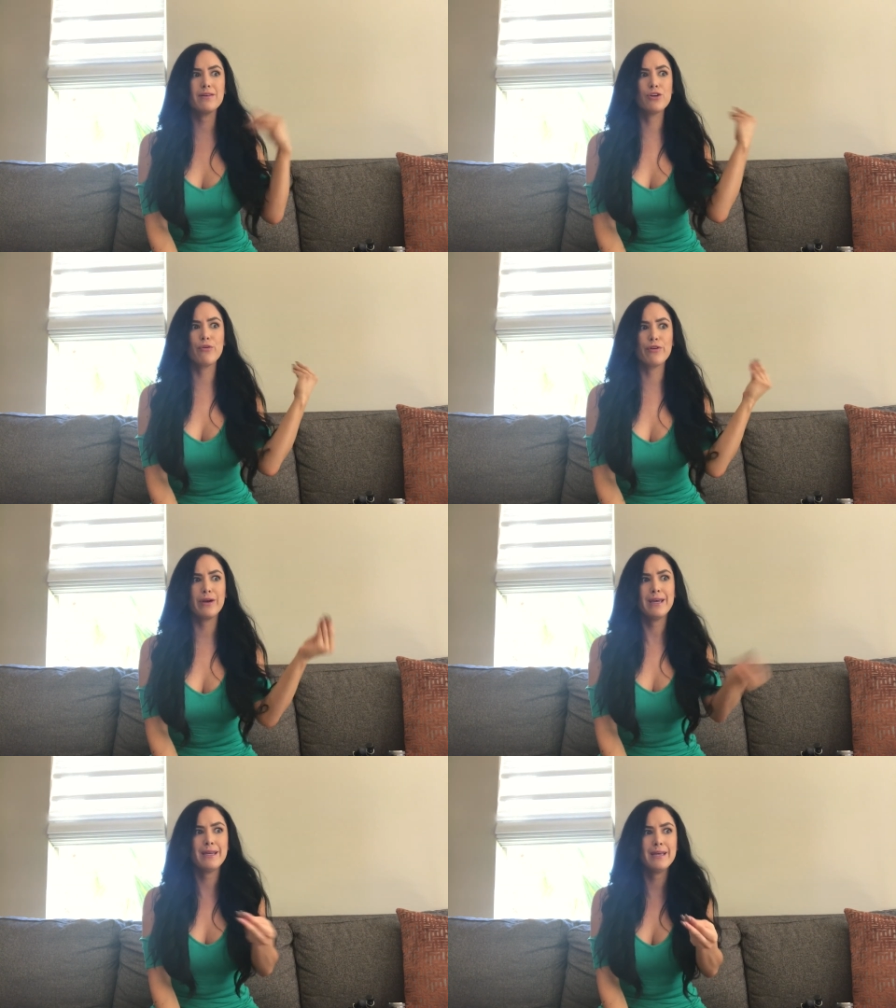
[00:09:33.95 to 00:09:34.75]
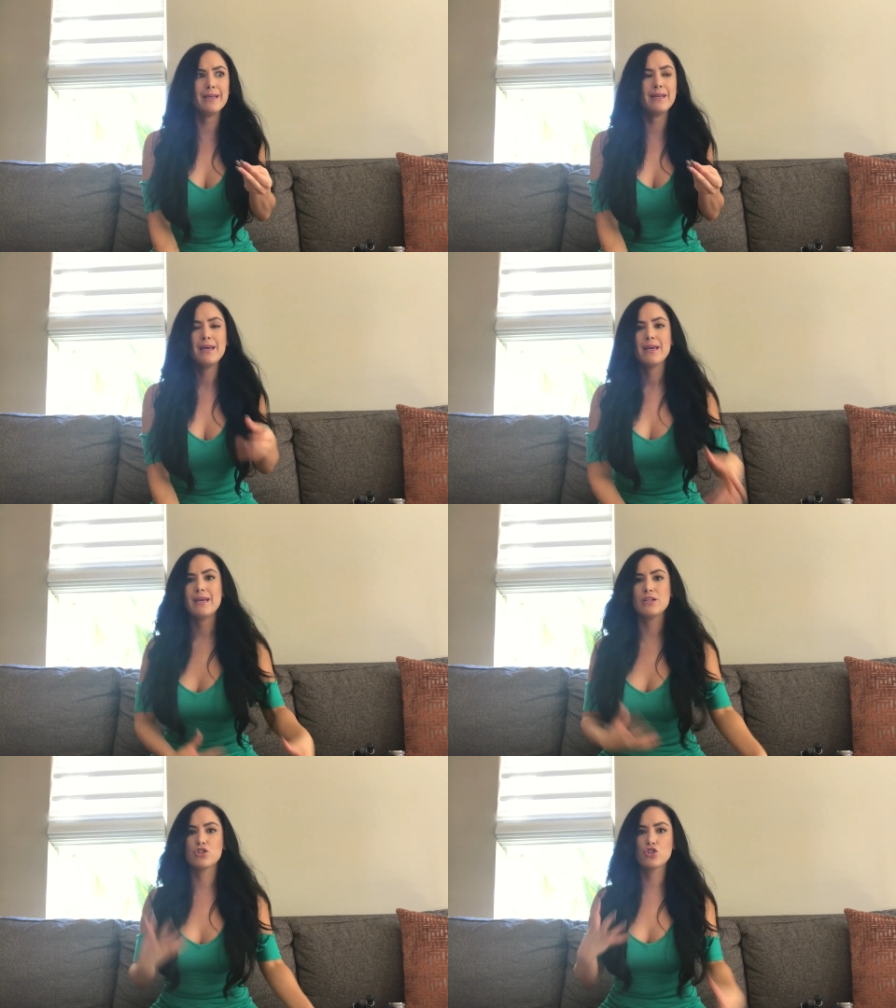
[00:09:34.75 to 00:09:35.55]
you know, they're hidden
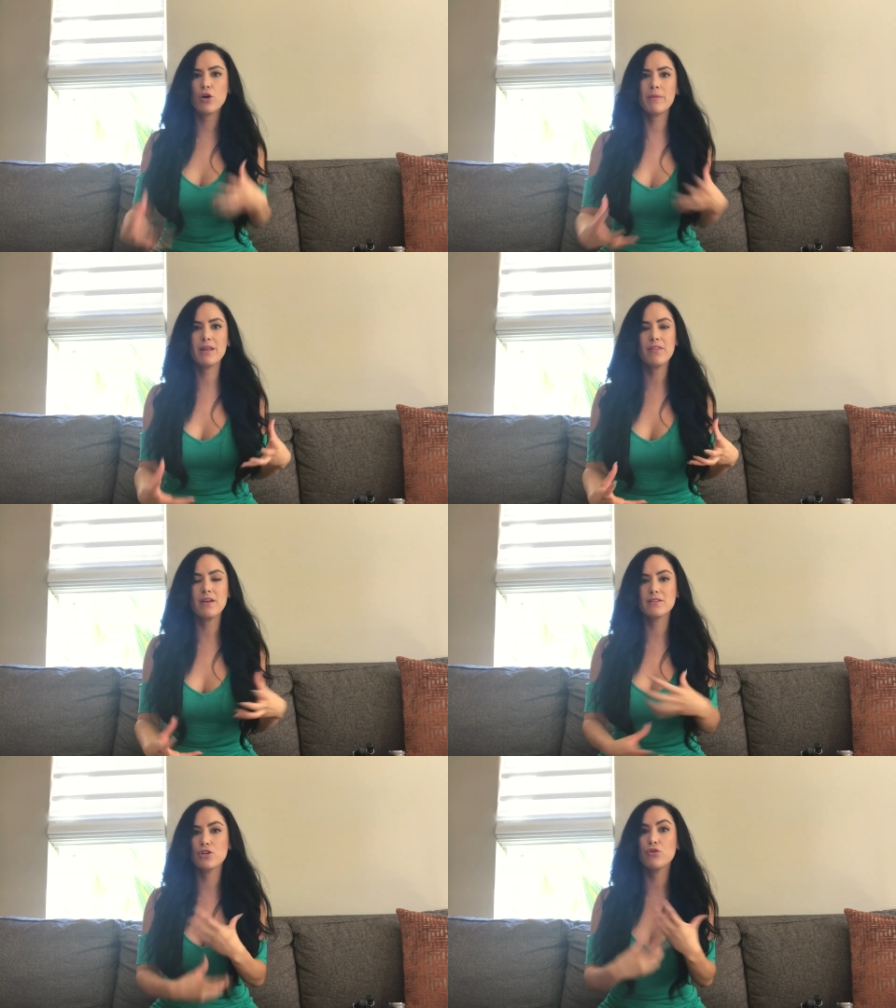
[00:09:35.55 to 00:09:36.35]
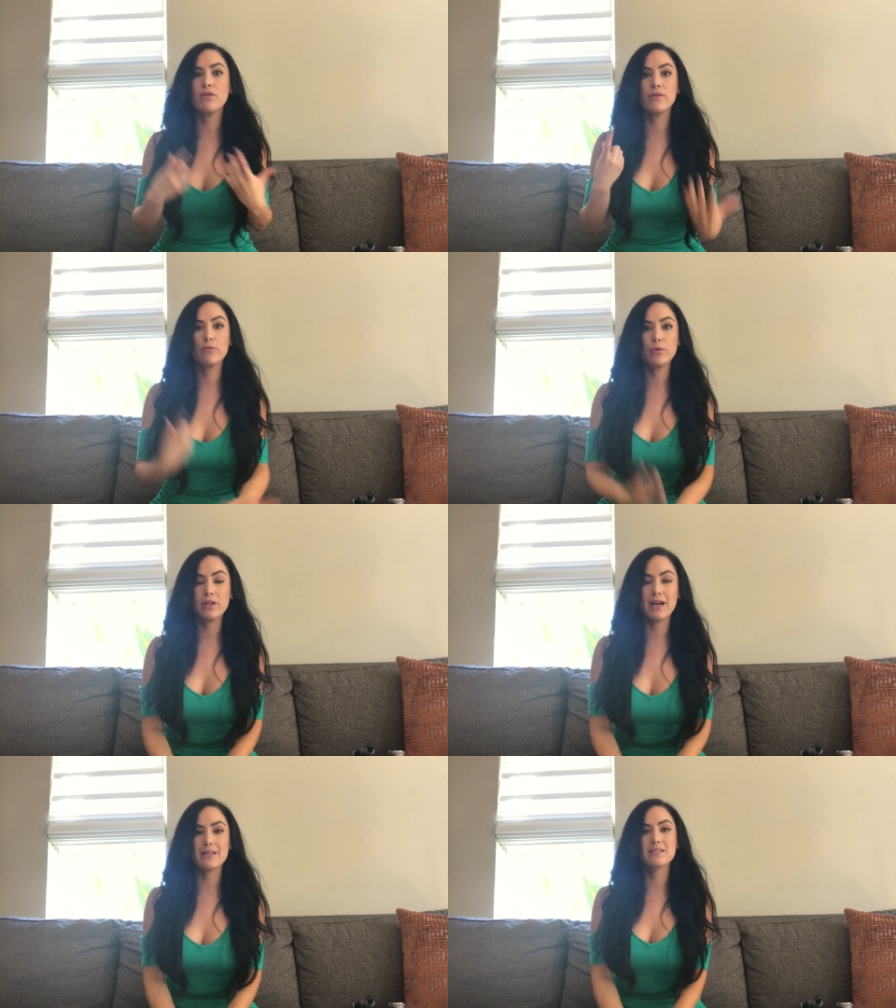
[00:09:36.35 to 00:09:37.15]
in so many things you don't even
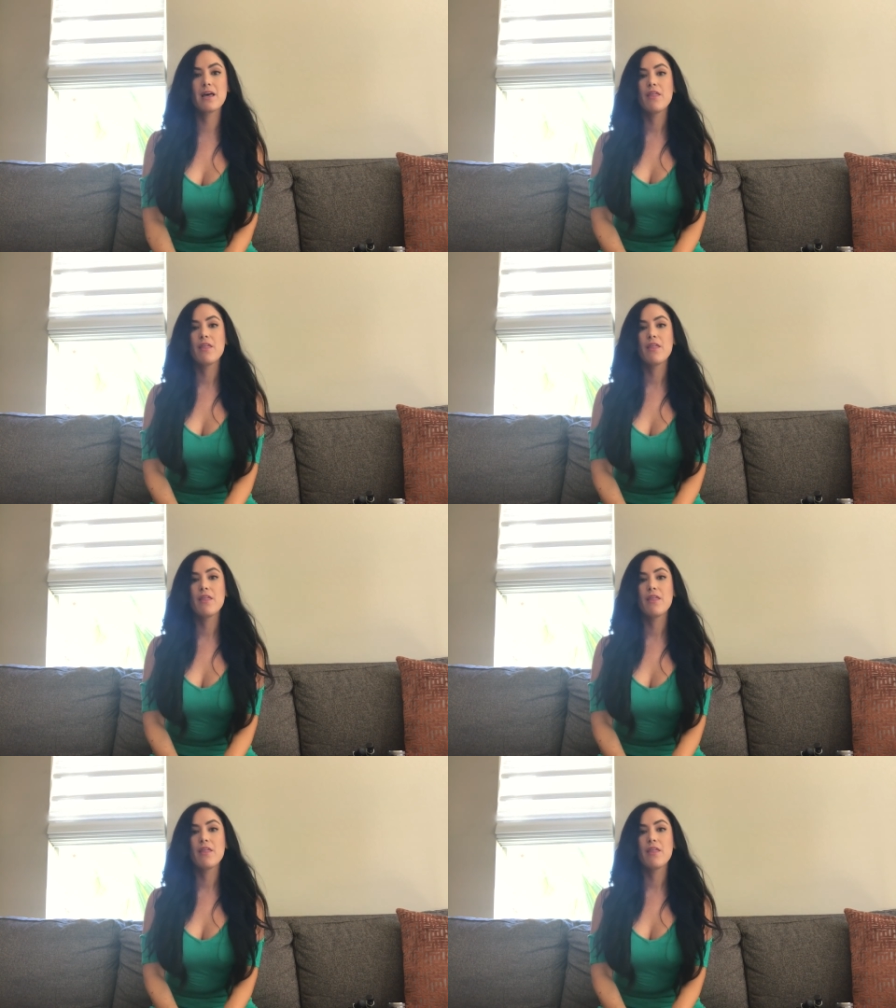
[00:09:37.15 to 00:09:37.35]
realize.